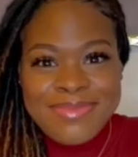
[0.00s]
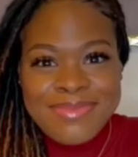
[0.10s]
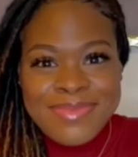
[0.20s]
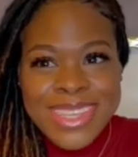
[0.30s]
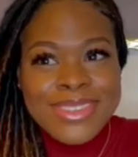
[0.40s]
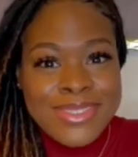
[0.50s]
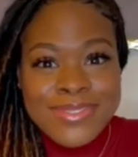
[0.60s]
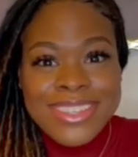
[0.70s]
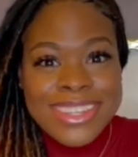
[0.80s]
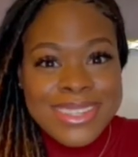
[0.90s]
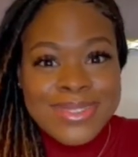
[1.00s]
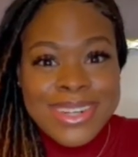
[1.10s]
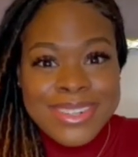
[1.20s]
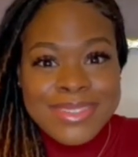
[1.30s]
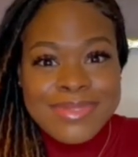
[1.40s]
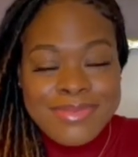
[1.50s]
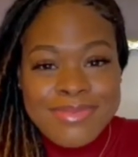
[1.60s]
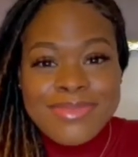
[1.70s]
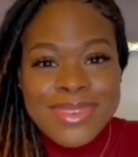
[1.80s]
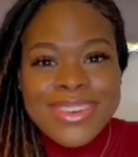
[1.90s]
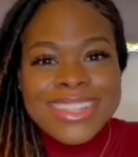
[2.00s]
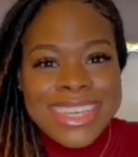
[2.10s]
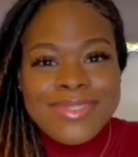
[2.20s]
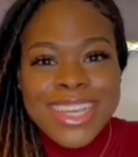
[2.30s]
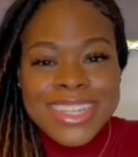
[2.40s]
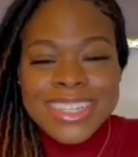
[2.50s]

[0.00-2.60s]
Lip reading: He was 15 as well. We were the same age.